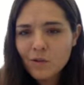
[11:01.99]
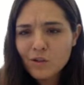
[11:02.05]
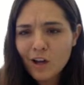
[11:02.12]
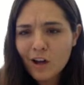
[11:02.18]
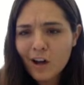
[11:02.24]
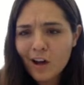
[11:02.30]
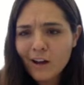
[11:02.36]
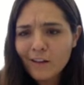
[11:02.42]

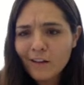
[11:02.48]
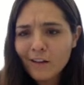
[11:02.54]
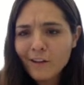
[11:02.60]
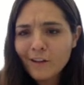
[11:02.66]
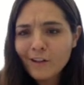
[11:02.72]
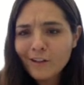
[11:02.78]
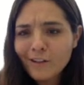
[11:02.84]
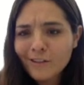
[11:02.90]
a
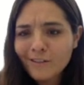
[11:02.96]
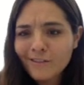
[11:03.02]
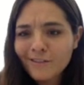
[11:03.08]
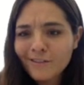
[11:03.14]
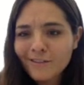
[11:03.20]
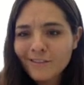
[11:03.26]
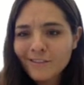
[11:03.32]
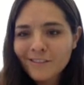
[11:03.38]
highlighter.
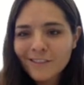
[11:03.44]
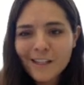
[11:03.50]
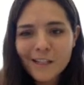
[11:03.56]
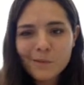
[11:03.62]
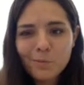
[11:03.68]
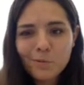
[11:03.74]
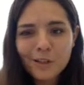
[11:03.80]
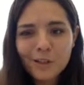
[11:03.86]

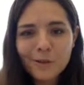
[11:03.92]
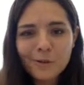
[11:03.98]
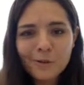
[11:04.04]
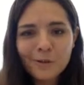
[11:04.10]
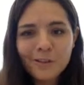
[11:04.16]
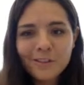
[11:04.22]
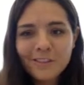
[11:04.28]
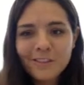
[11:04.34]
That's pretty
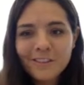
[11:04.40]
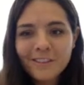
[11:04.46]
cool.